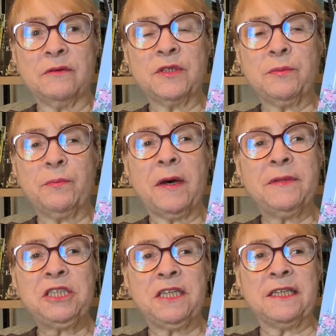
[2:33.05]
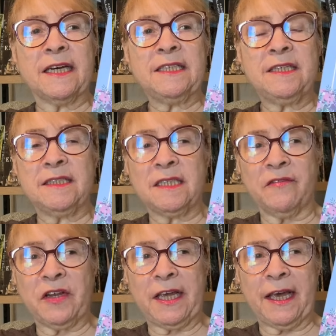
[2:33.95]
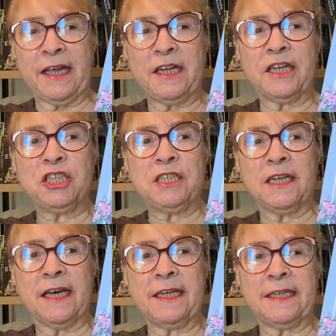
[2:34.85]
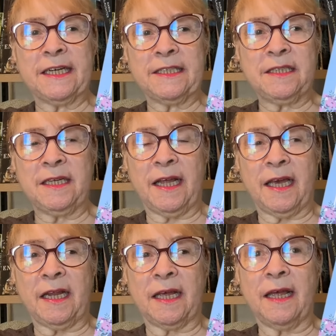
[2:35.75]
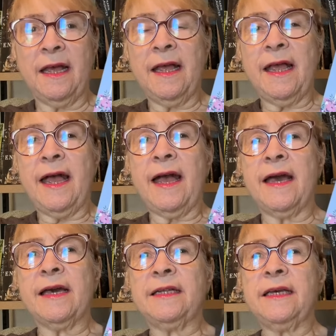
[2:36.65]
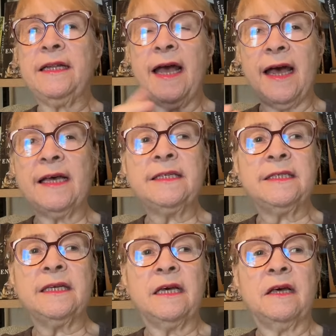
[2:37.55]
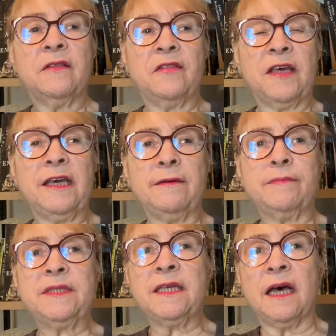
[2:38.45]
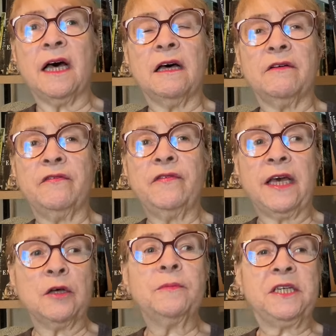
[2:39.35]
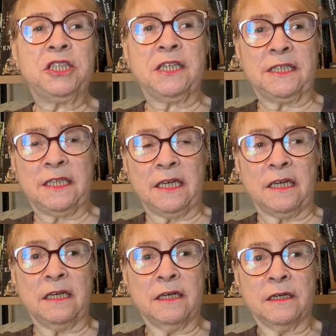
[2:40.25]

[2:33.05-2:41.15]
It was published in 1978, and she died in 1980. And it has themes of LGBTQ.